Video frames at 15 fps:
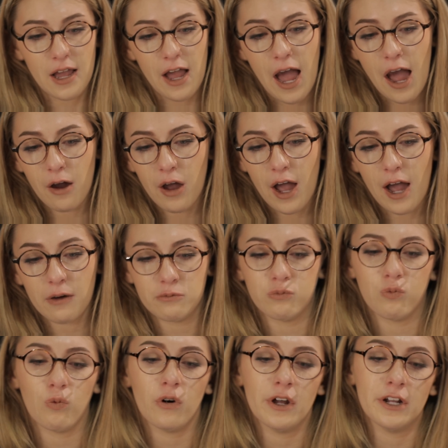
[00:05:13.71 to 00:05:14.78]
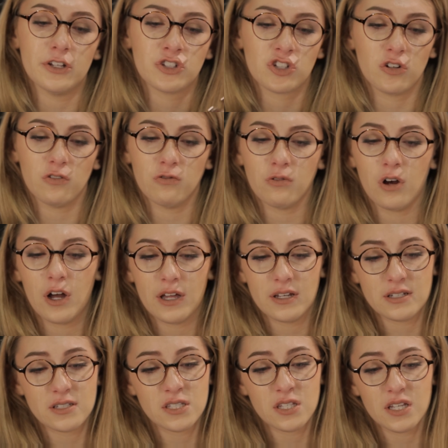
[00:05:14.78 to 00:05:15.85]
I wanted to
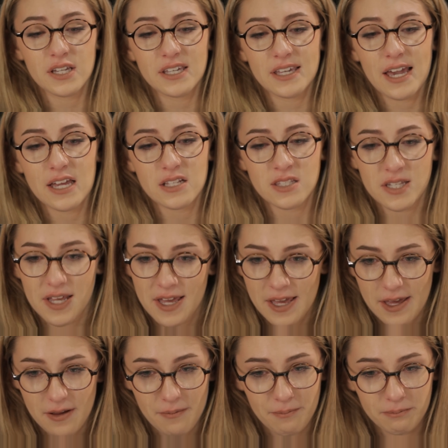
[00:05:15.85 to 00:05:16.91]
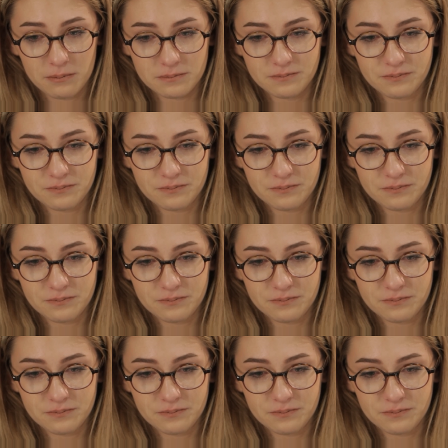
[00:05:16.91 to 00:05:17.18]
run to get to him.